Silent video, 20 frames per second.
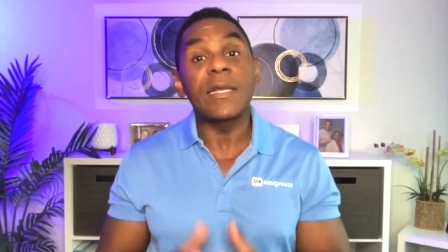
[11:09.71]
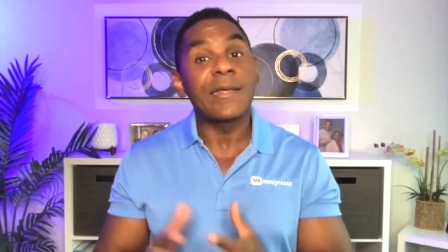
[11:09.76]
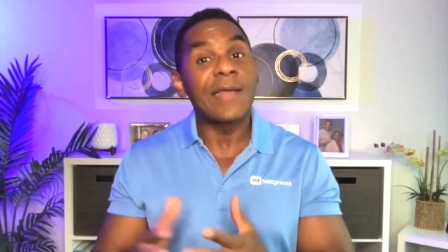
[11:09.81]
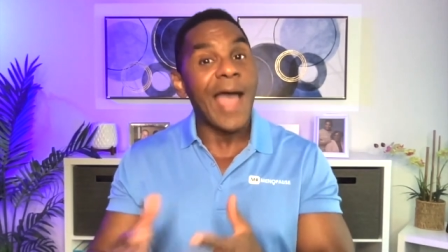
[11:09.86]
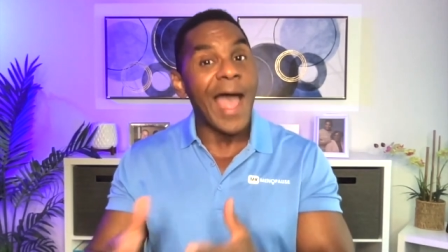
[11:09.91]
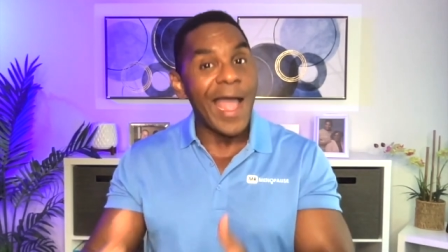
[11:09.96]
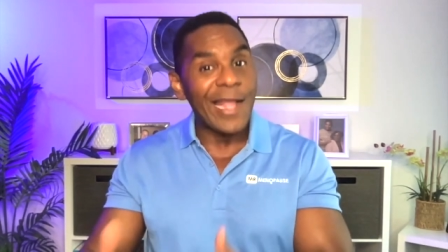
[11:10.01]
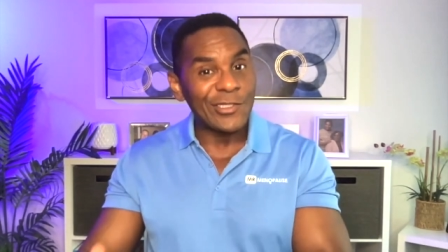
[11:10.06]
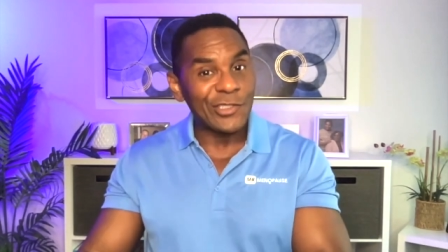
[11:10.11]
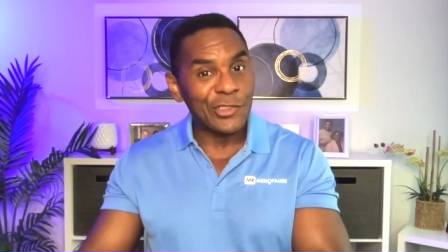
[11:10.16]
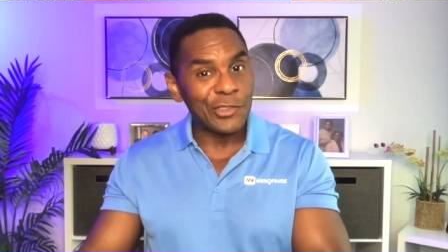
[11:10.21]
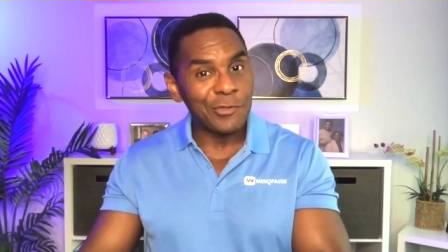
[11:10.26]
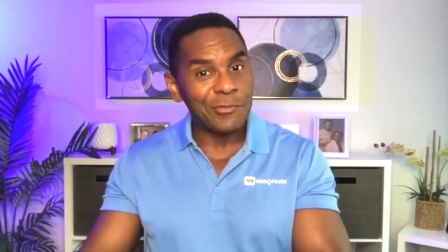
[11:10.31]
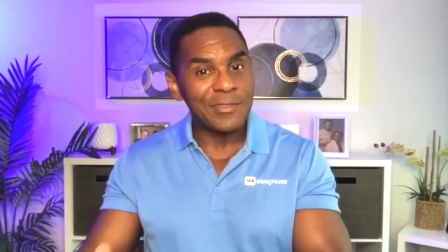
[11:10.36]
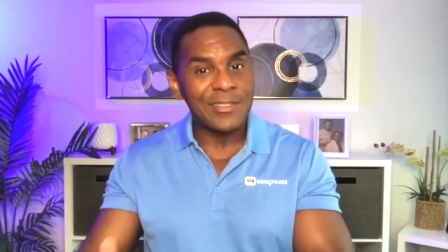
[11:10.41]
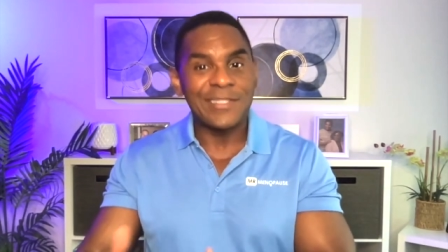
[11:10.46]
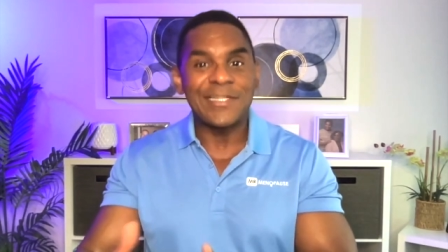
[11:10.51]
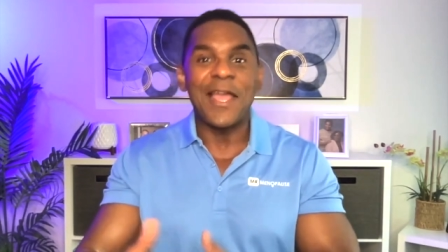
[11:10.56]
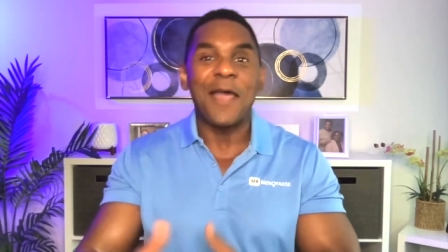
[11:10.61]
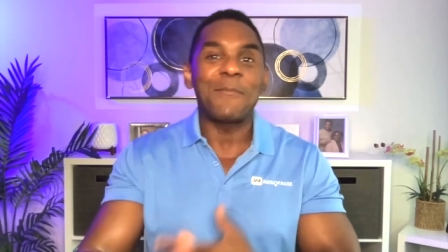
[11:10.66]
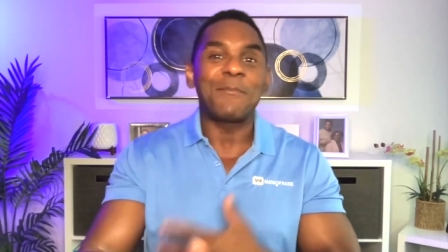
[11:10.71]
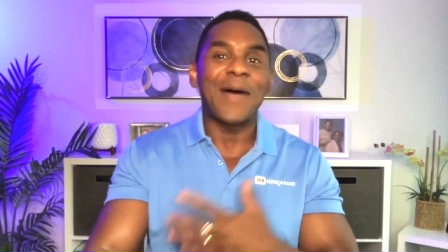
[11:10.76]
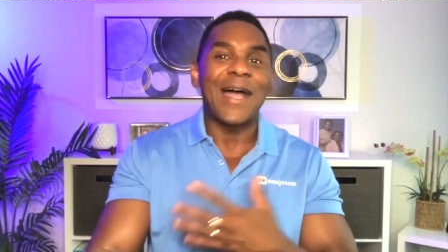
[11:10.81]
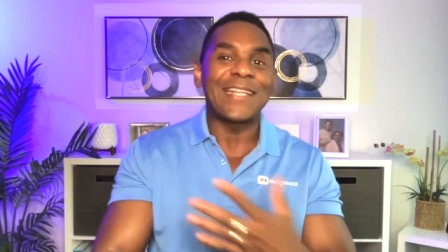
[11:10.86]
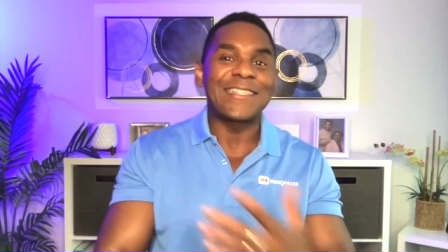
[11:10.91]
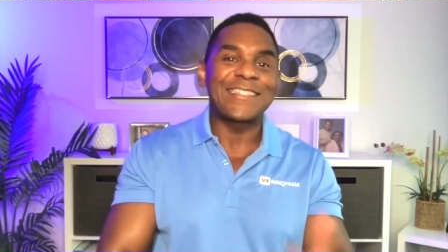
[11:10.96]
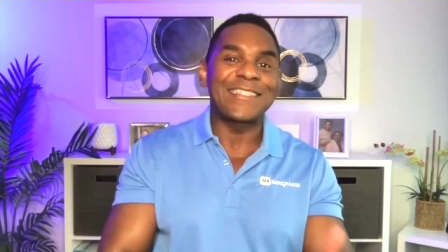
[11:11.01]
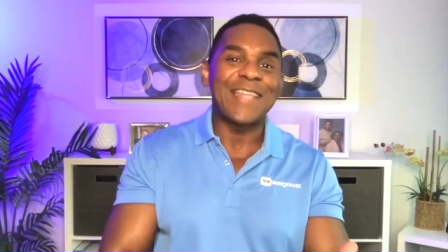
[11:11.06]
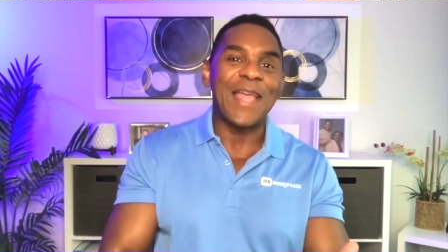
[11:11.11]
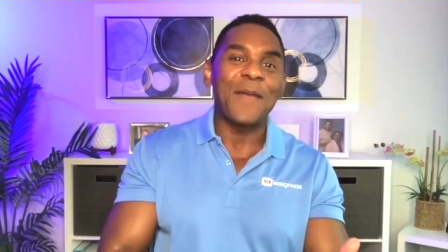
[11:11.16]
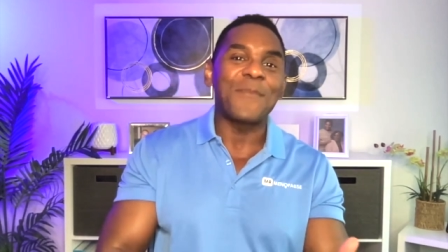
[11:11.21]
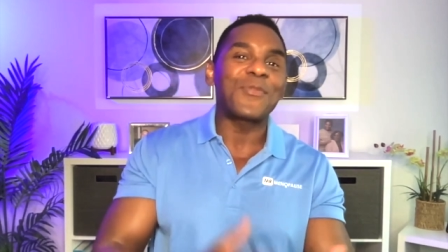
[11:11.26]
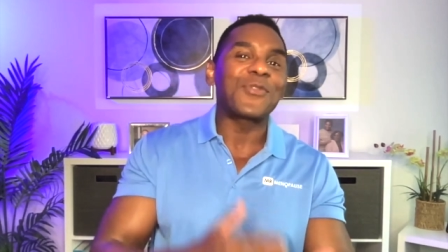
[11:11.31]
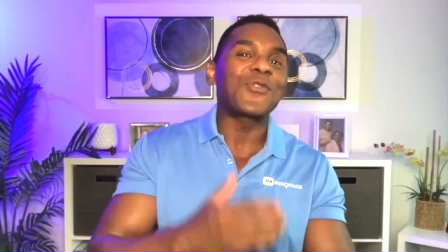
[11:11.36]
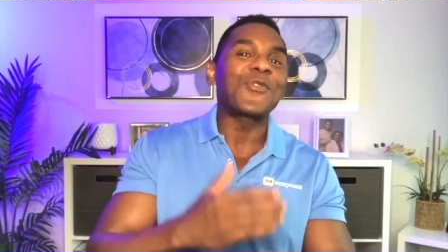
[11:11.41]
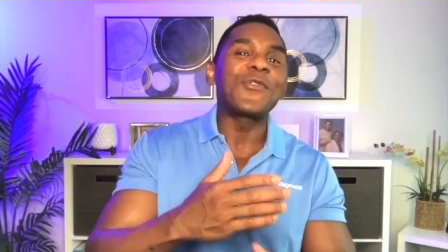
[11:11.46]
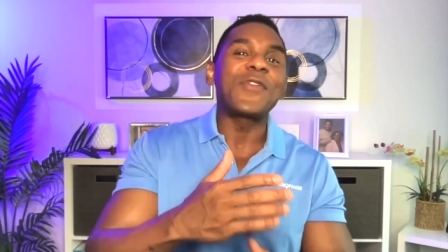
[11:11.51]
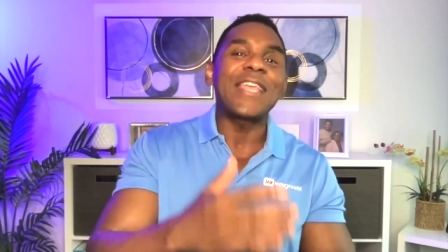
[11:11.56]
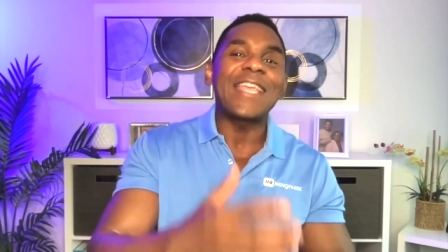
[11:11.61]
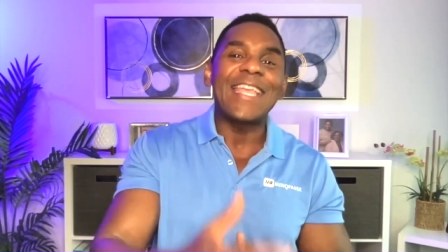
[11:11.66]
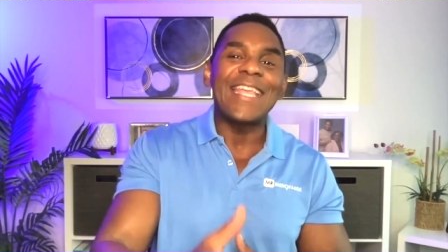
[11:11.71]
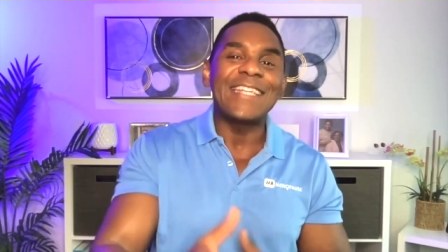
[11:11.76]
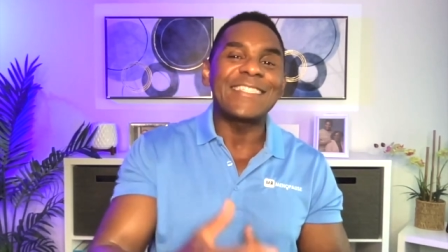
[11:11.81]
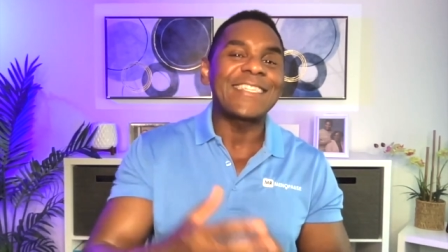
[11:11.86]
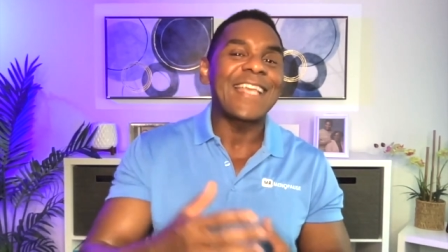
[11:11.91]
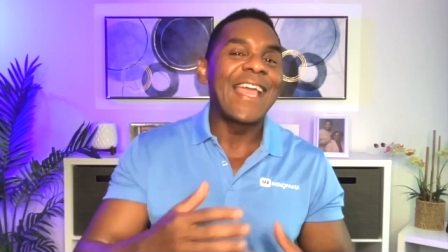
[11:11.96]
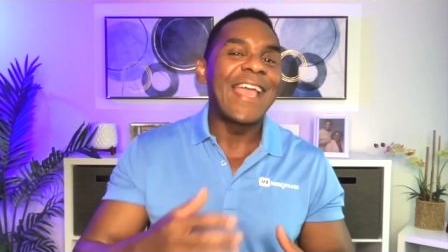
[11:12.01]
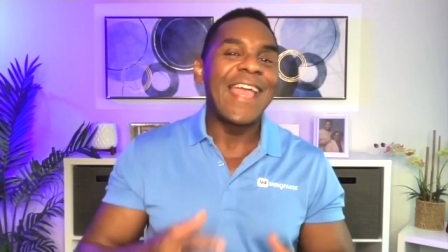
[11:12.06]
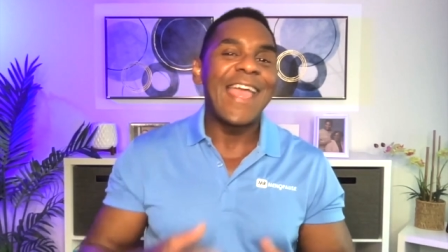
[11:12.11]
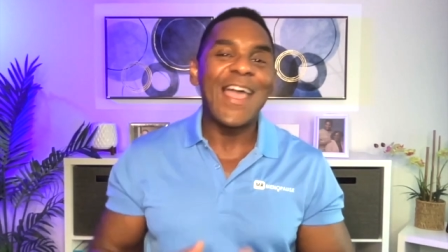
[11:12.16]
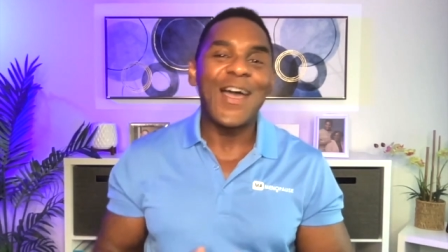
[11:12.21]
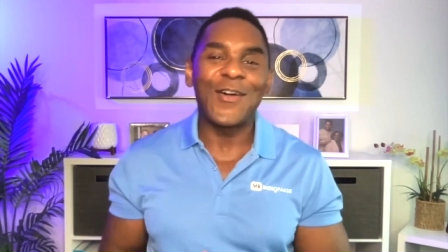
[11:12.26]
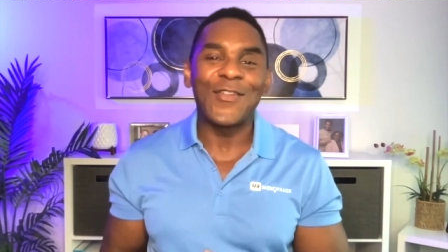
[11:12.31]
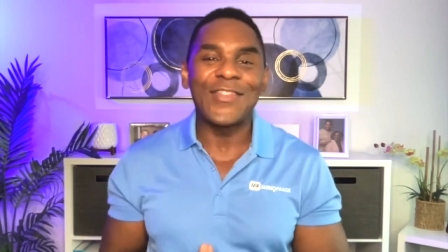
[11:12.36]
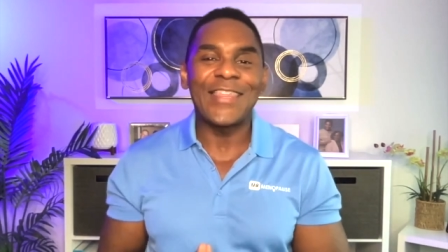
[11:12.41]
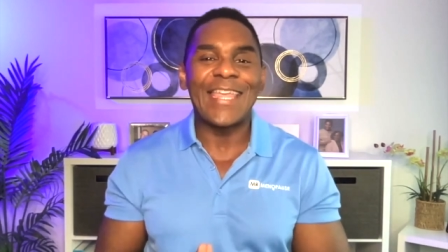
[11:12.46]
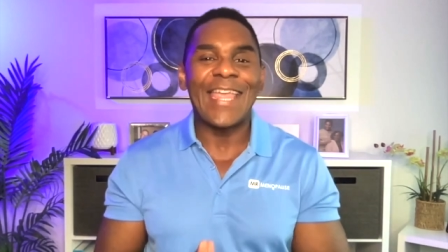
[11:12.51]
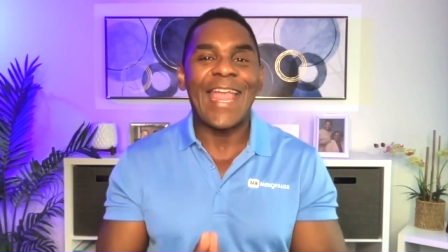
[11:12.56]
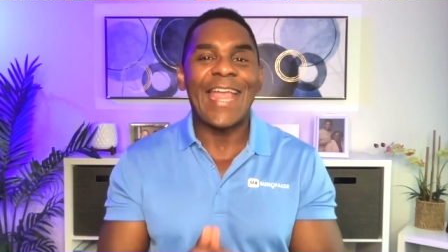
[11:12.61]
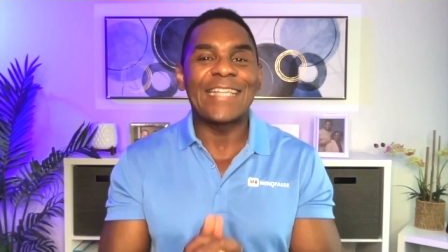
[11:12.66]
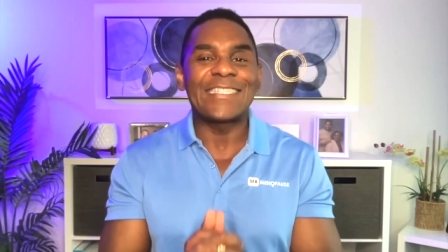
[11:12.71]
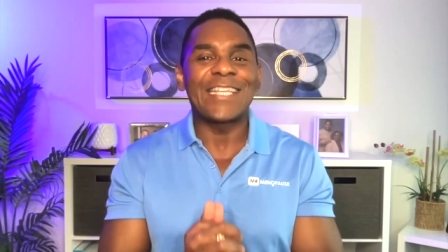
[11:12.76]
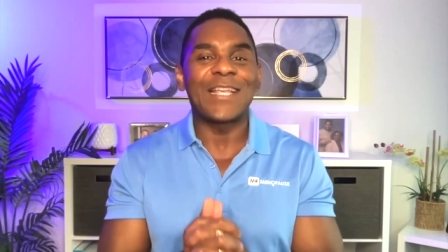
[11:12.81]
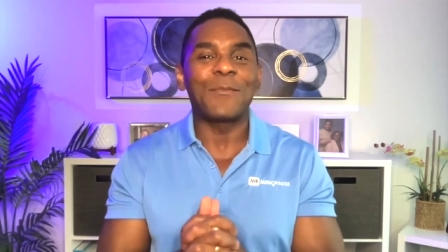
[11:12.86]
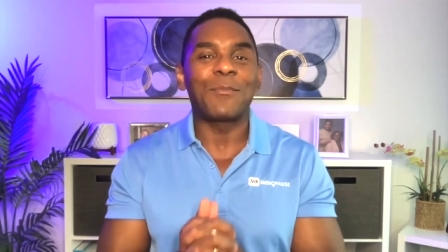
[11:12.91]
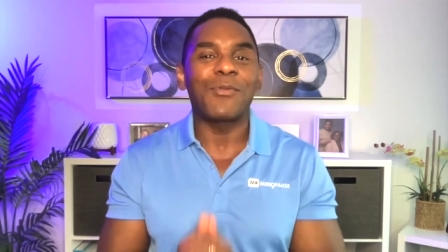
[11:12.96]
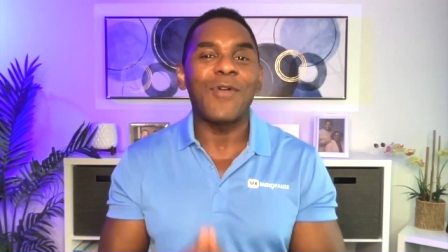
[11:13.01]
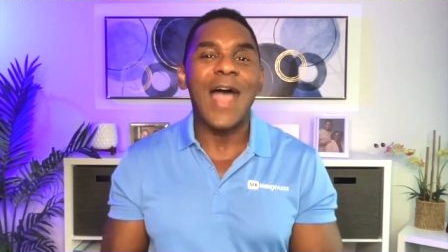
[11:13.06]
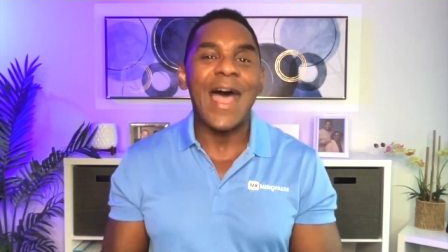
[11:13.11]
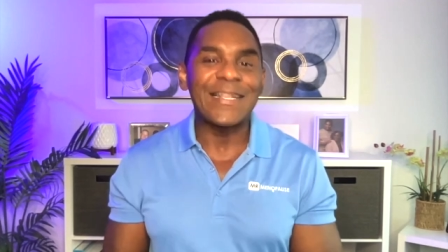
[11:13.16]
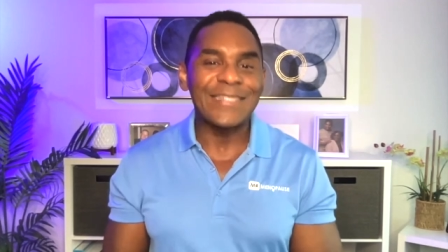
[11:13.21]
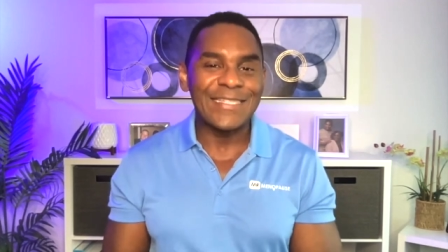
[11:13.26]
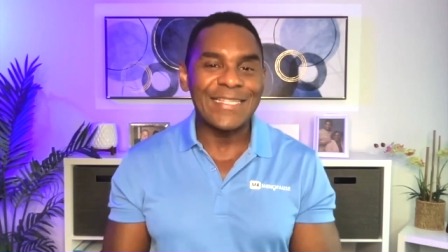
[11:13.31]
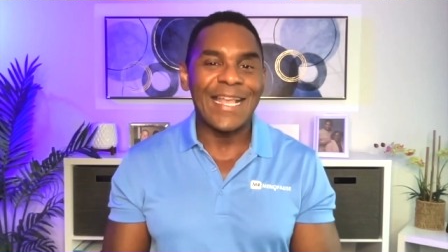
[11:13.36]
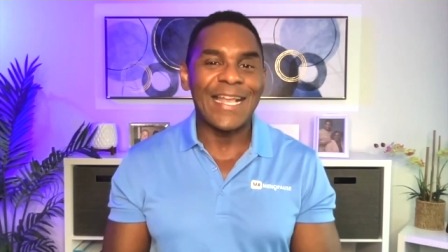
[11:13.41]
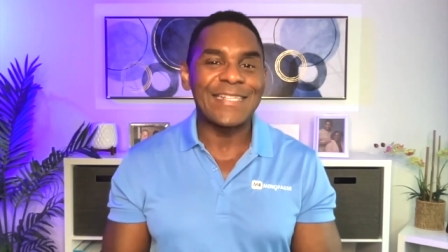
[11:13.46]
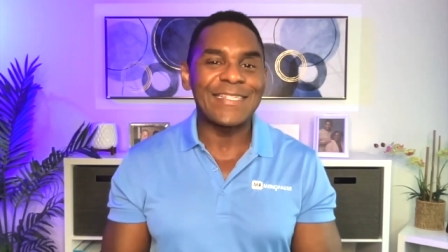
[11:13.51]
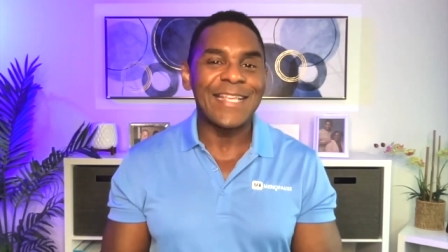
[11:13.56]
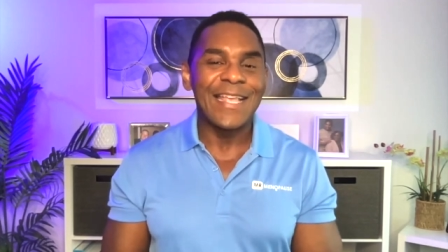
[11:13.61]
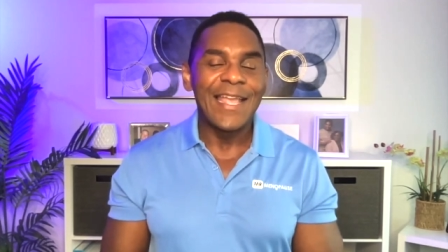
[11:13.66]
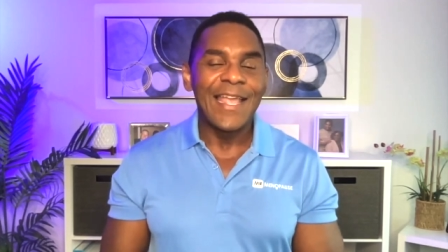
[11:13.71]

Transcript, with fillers: guide you step by step through each healthy aging process